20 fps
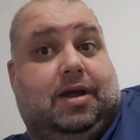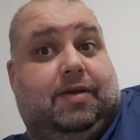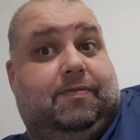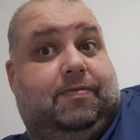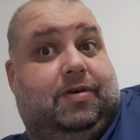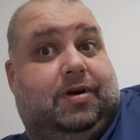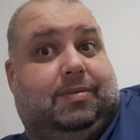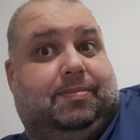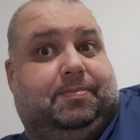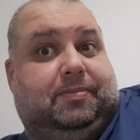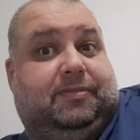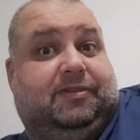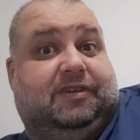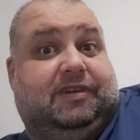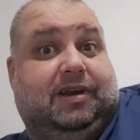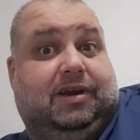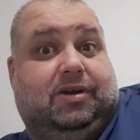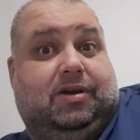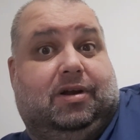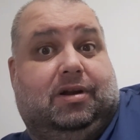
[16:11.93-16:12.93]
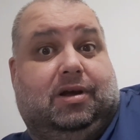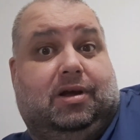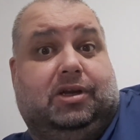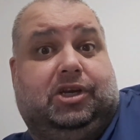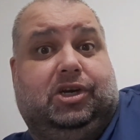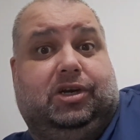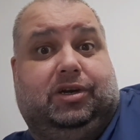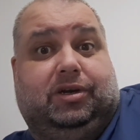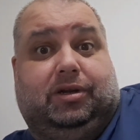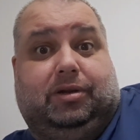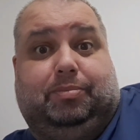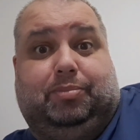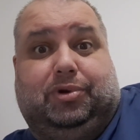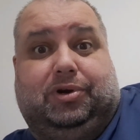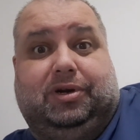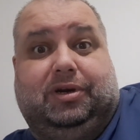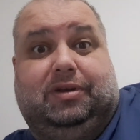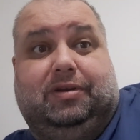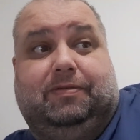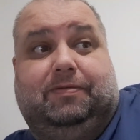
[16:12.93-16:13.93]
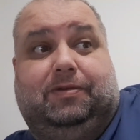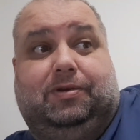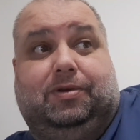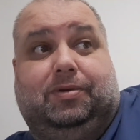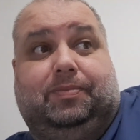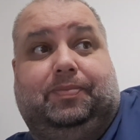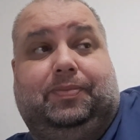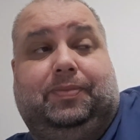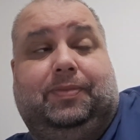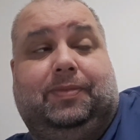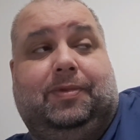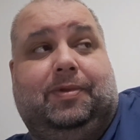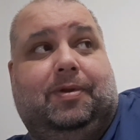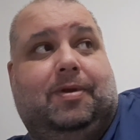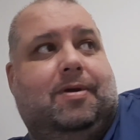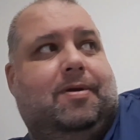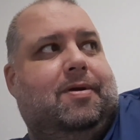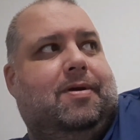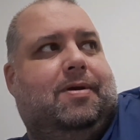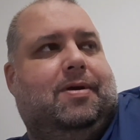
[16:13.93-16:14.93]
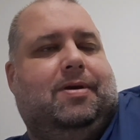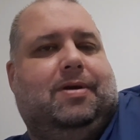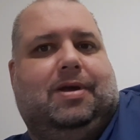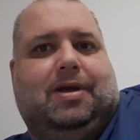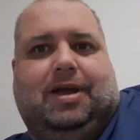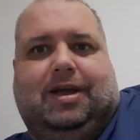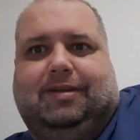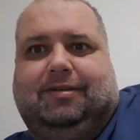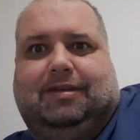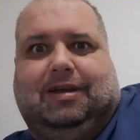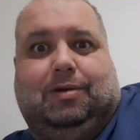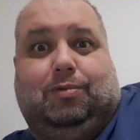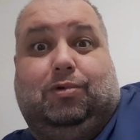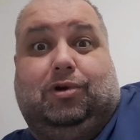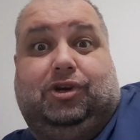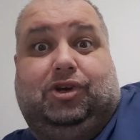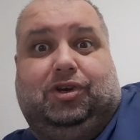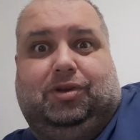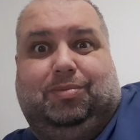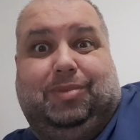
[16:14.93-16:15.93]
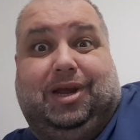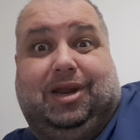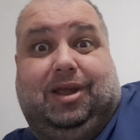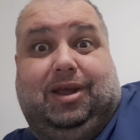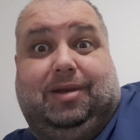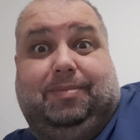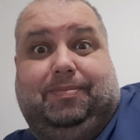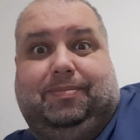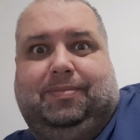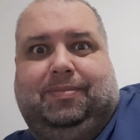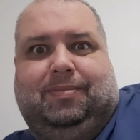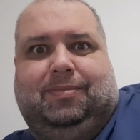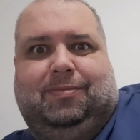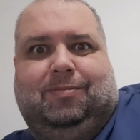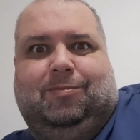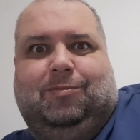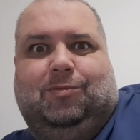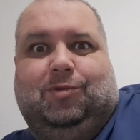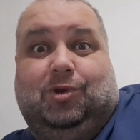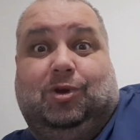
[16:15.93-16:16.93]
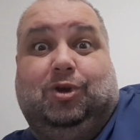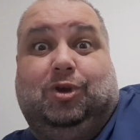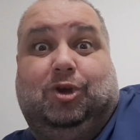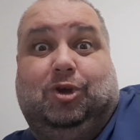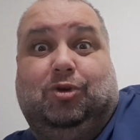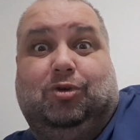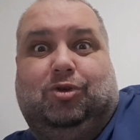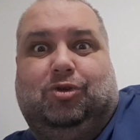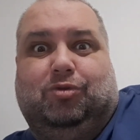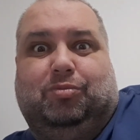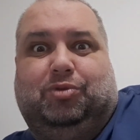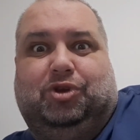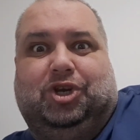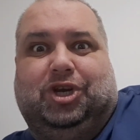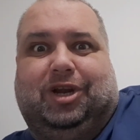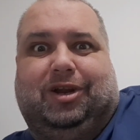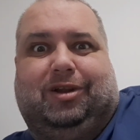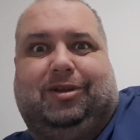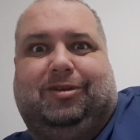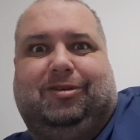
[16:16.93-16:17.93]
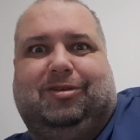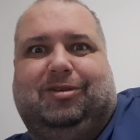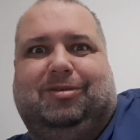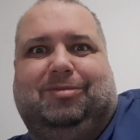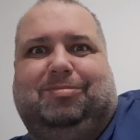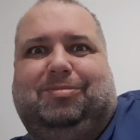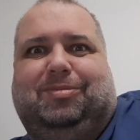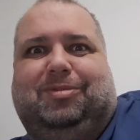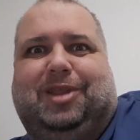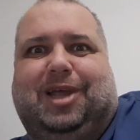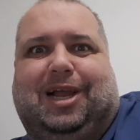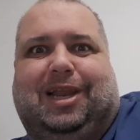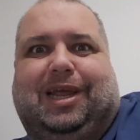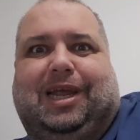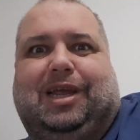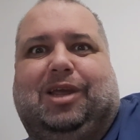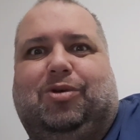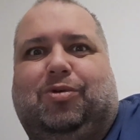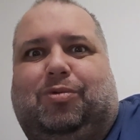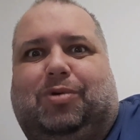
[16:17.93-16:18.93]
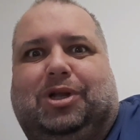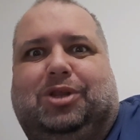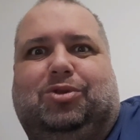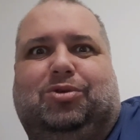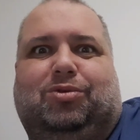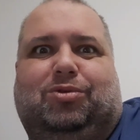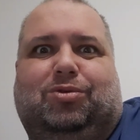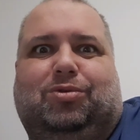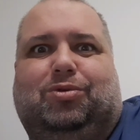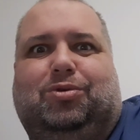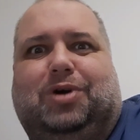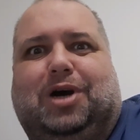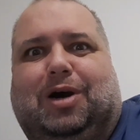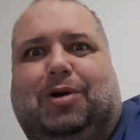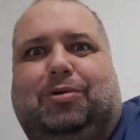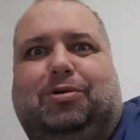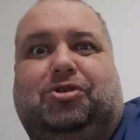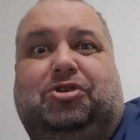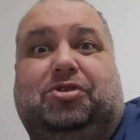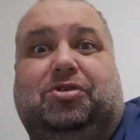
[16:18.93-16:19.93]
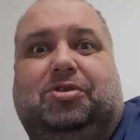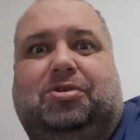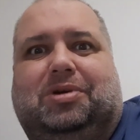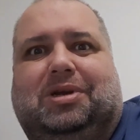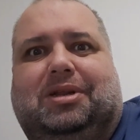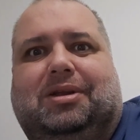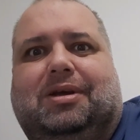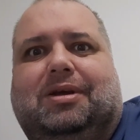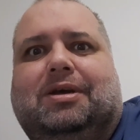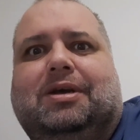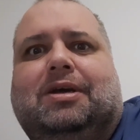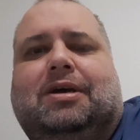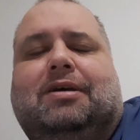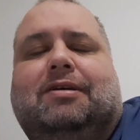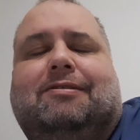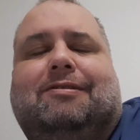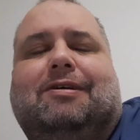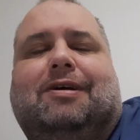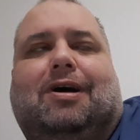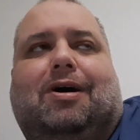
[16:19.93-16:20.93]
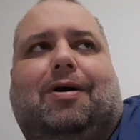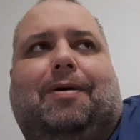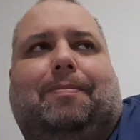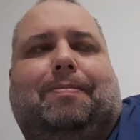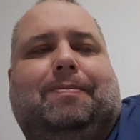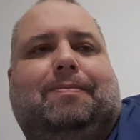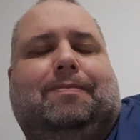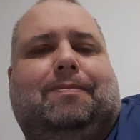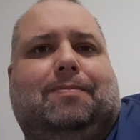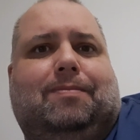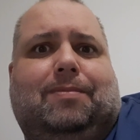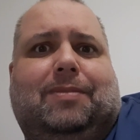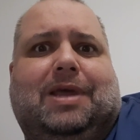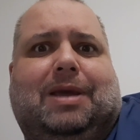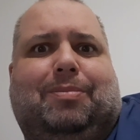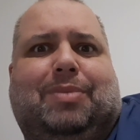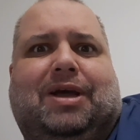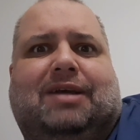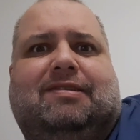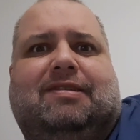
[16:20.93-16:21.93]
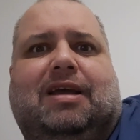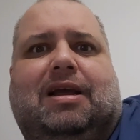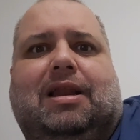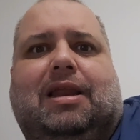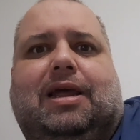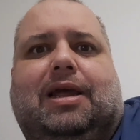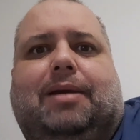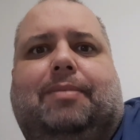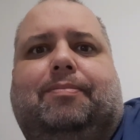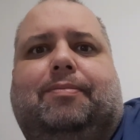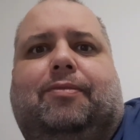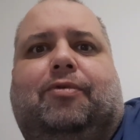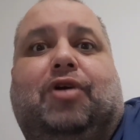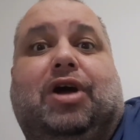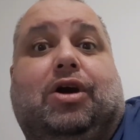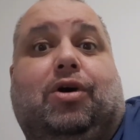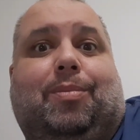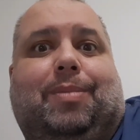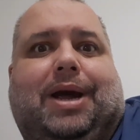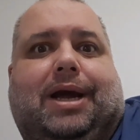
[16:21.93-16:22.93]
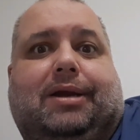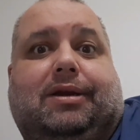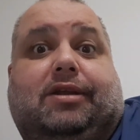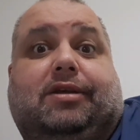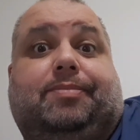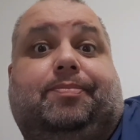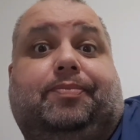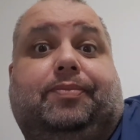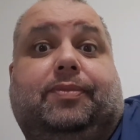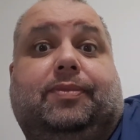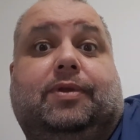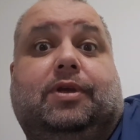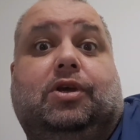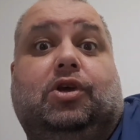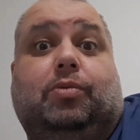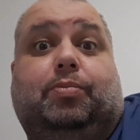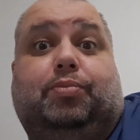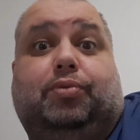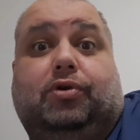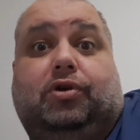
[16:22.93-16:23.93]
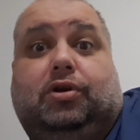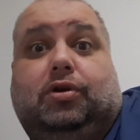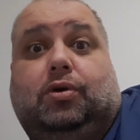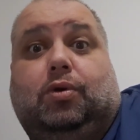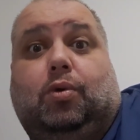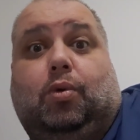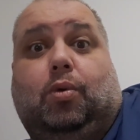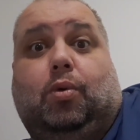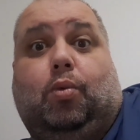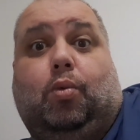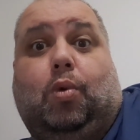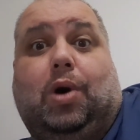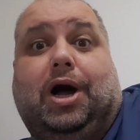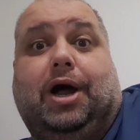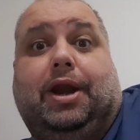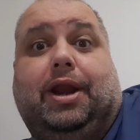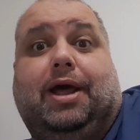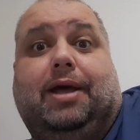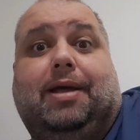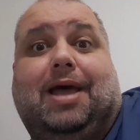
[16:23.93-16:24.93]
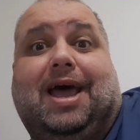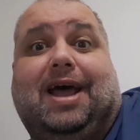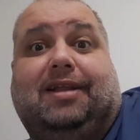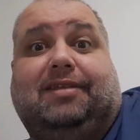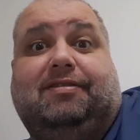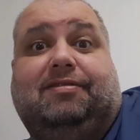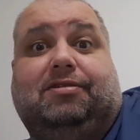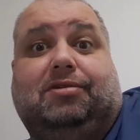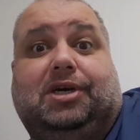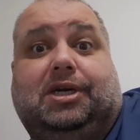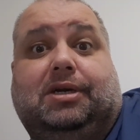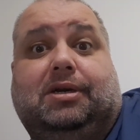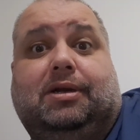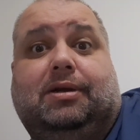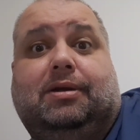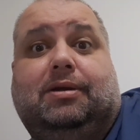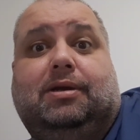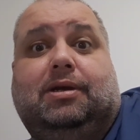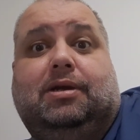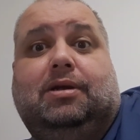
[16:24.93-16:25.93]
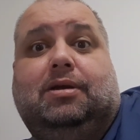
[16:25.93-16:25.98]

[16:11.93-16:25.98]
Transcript: And from psychological point of view, as I watched many YouTube channels telling you what to do, how you should do it, so they basically recommend you put one end screen,